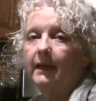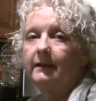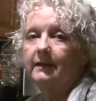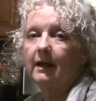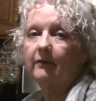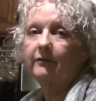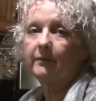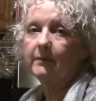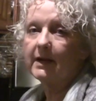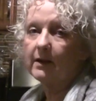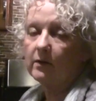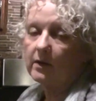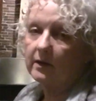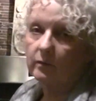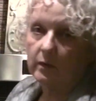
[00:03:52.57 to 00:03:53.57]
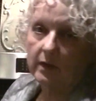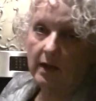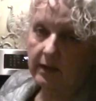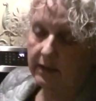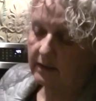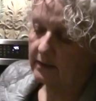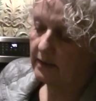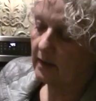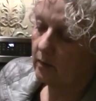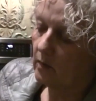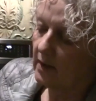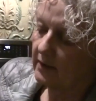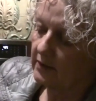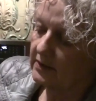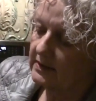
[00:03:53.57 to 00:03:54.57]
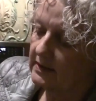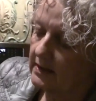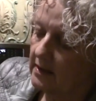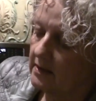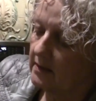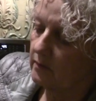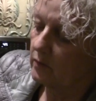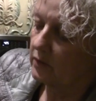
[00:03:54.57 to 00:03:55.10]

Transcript: Now from now on, we're not going to let water sit on them.